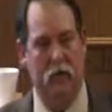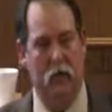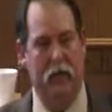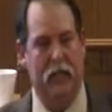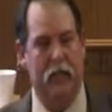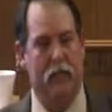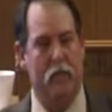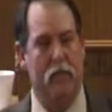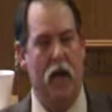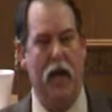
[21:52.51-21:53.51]
when it's in
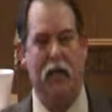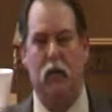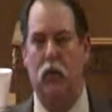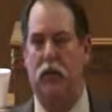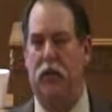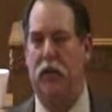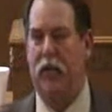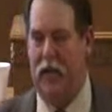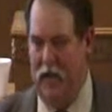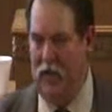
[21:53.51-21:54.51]
compliance with
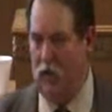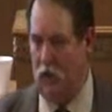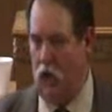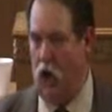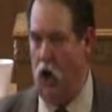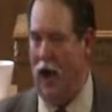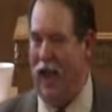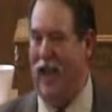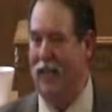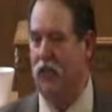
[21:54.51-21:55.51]
His law
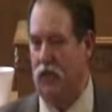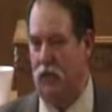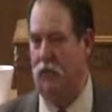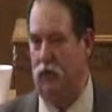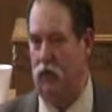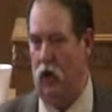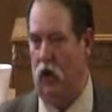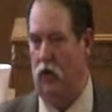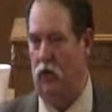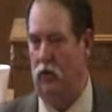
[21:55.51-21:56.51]
and civil
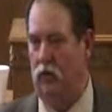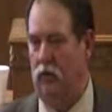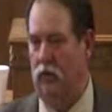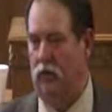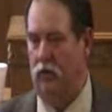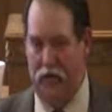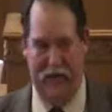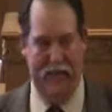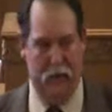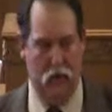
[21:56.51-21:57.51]
law,
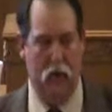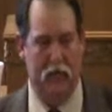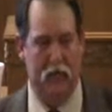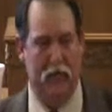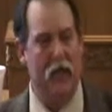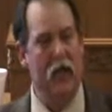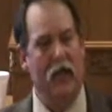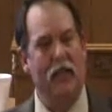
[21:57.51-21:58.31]
then He joins it together.